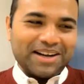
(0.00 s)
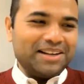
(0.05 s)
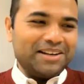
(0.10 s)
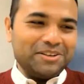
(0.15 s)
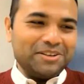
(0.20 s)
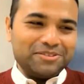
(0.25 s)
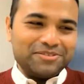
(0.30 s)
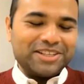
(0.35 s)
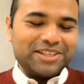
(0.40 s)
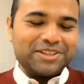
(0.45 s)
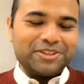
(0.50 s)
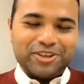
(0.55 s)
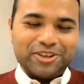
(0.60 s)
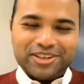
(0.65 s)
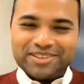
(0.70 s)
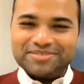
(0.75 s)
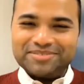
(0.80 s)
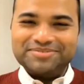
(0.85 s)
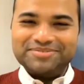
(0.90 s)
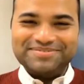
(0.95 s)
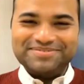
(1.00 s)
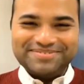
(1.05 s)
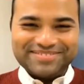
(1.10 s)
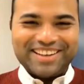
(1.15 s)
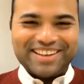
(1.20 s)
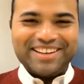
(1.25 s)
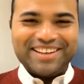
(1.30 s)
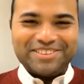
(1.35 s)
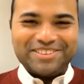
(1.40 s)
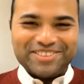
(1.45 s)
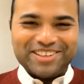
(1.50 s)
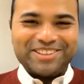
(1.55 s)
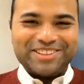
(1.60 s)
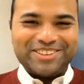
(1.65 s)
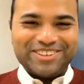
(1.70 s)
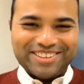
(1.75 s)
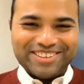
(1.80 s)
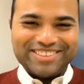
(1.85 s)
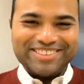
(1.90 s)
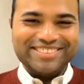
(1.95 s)
I love that thought. I love
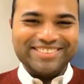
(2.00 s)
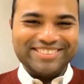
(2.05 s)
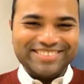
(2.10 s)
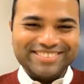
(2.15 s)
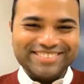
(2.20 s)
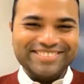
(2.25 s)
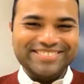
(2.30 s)
that thought.